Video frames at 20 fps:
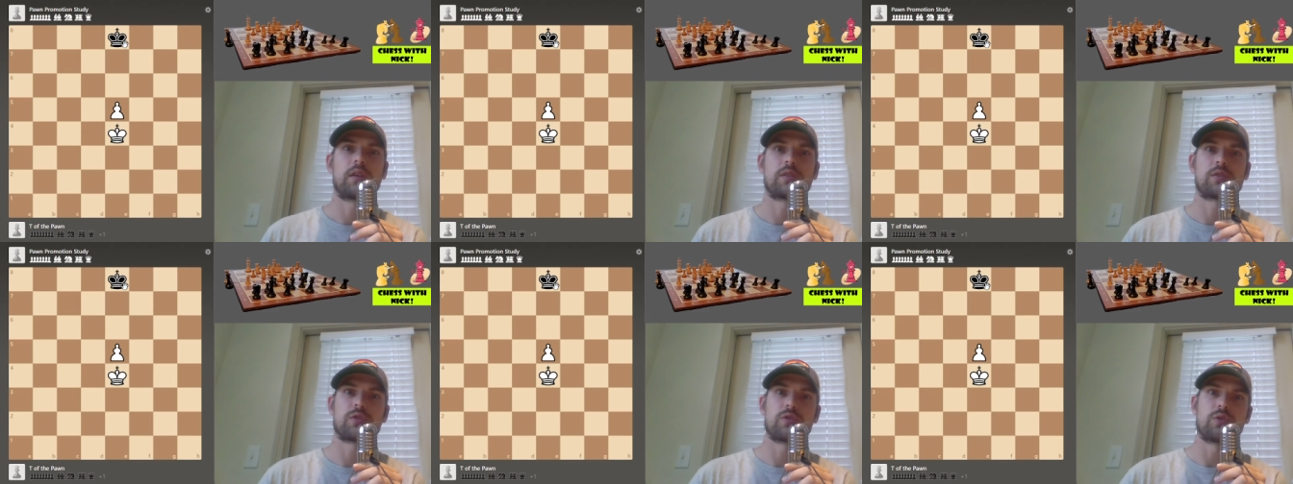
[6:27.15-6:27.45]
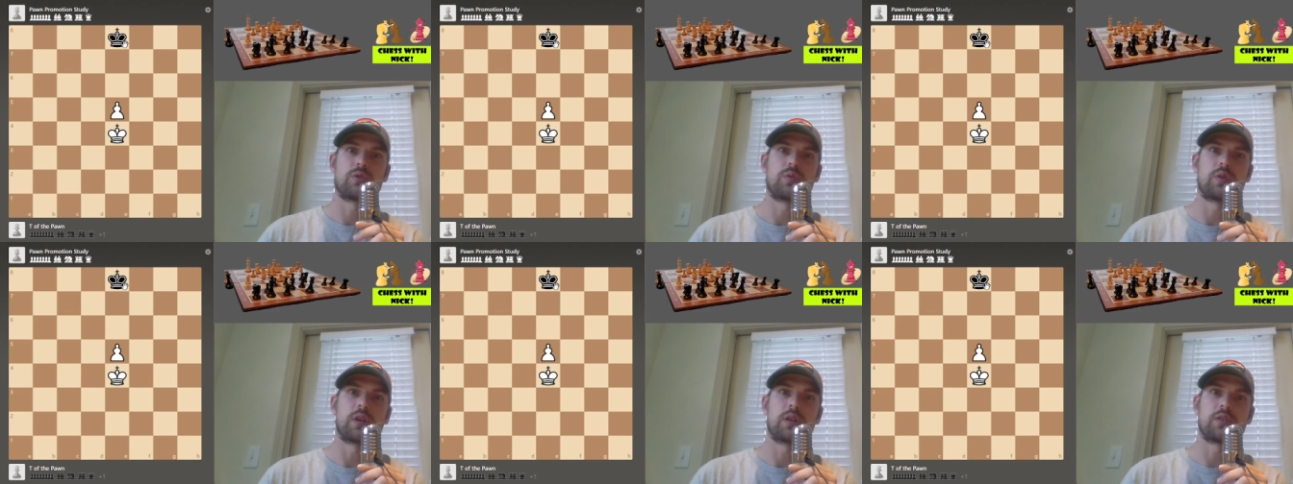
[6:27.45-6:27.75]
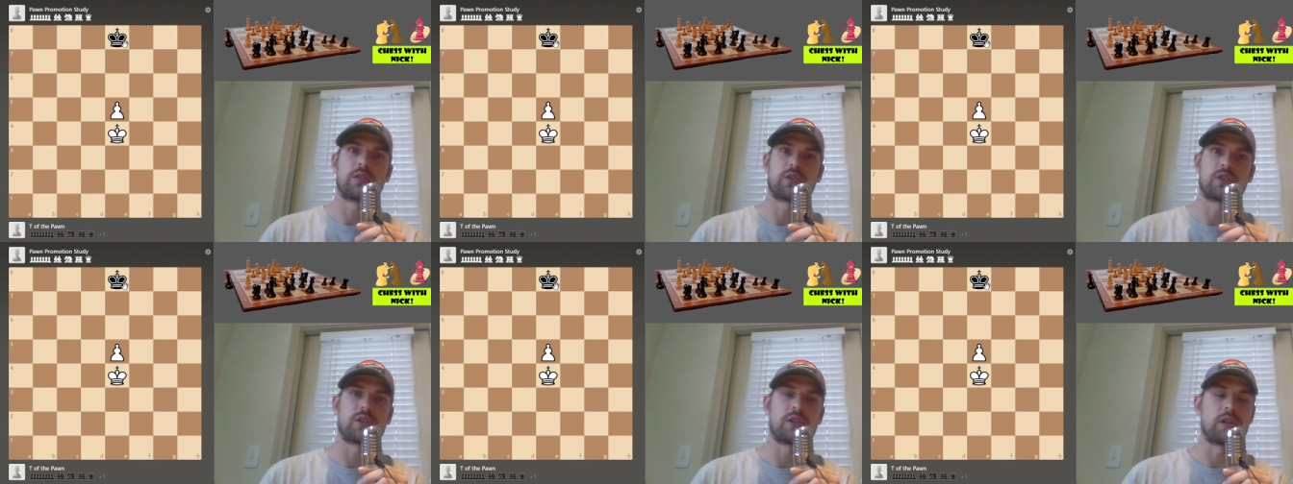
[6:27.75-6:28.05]
to
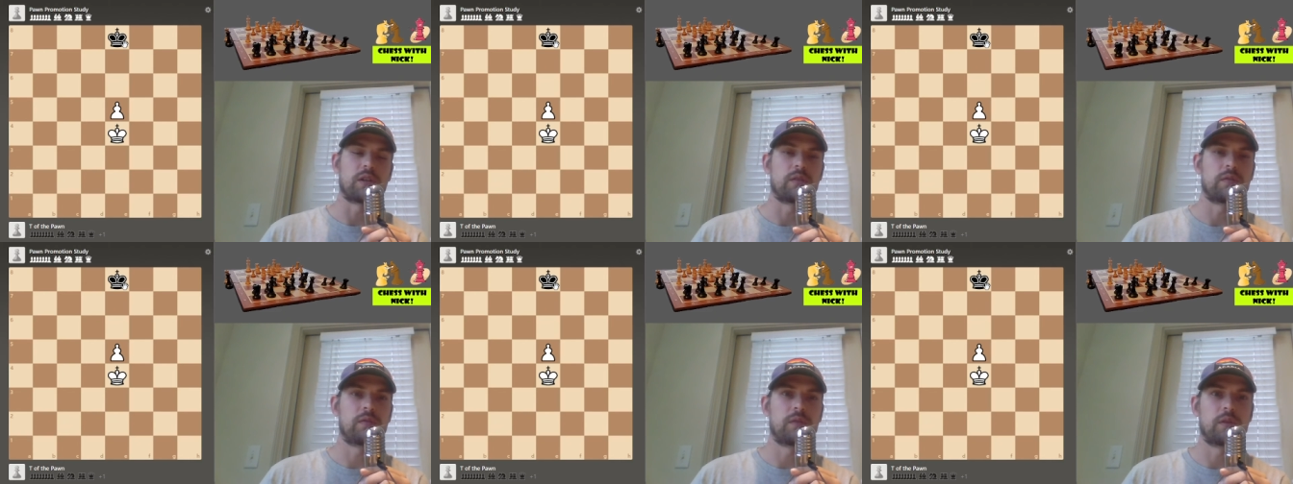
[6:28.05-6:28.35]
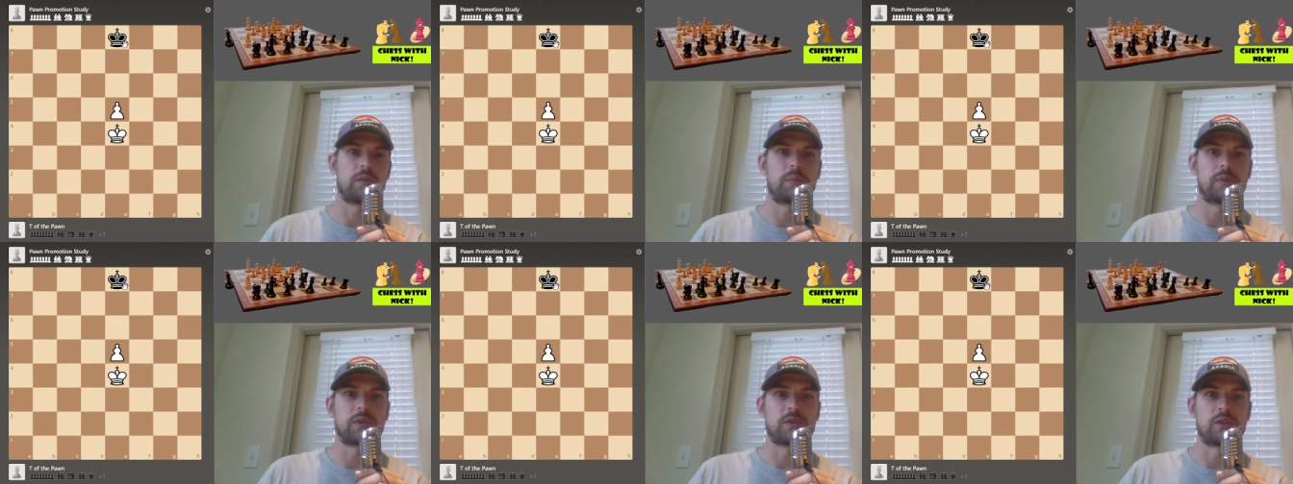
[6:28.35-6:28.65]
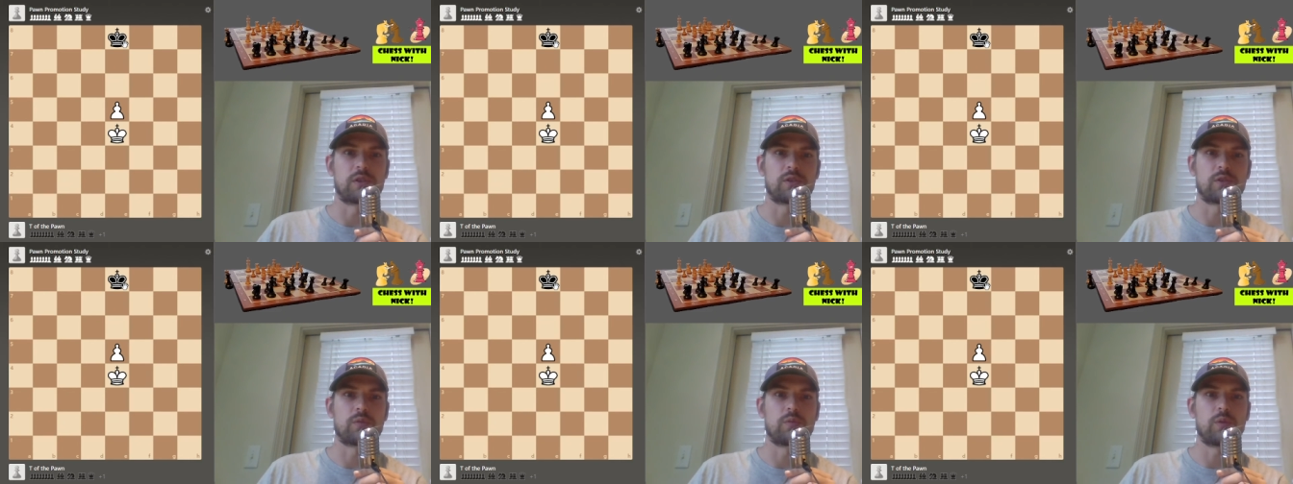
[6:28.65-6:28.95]
achieve the
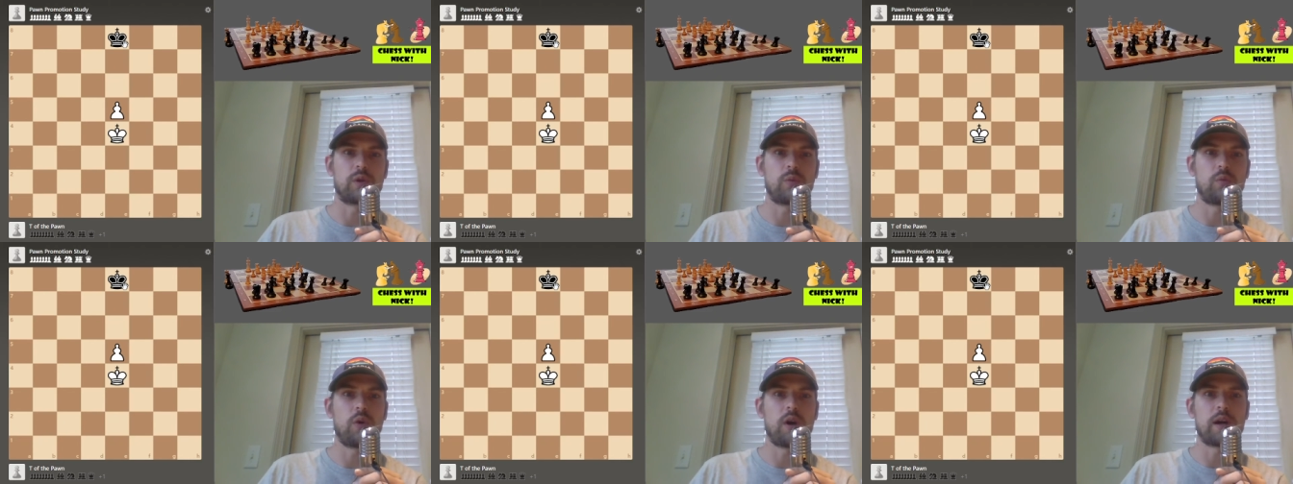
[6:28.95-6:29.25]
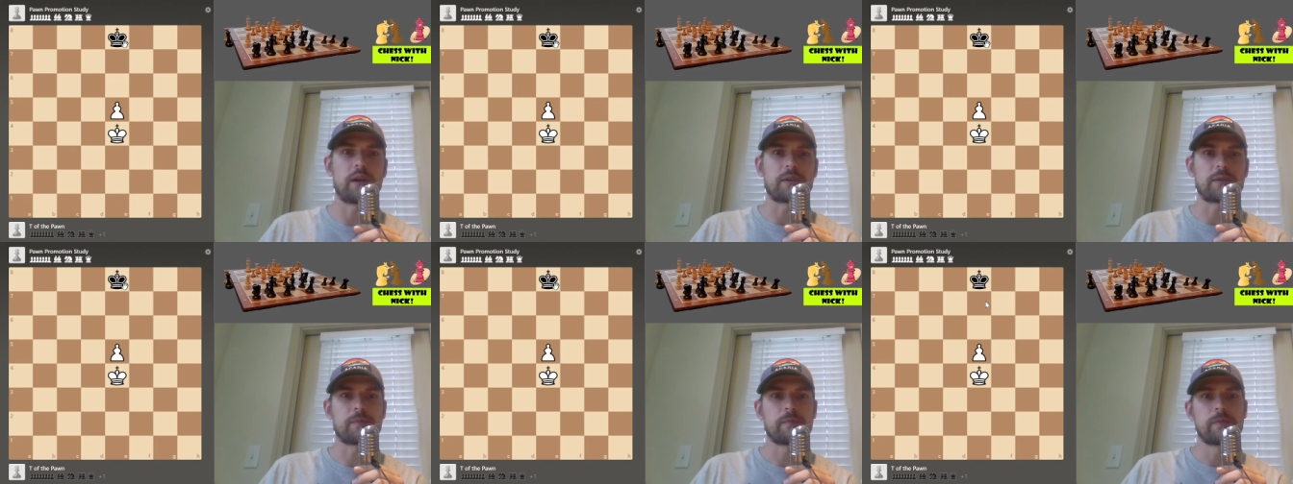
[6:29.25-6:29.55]
position we want.